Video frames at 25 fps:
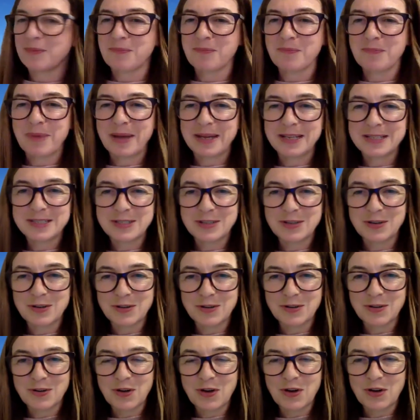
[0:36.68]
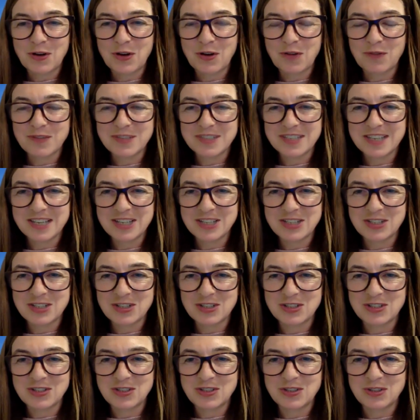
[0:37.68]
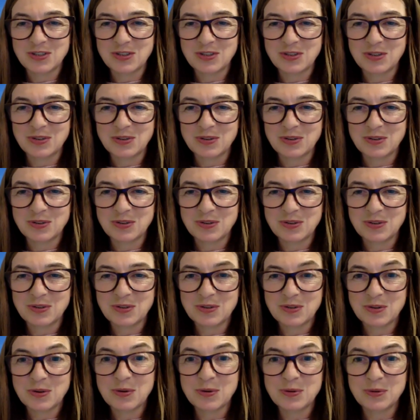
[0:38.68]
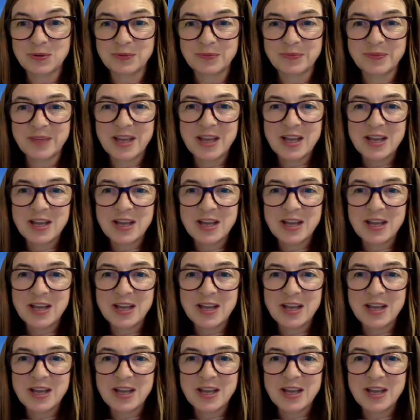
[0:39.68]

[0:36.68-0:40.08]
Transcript: banter and conversation to your call.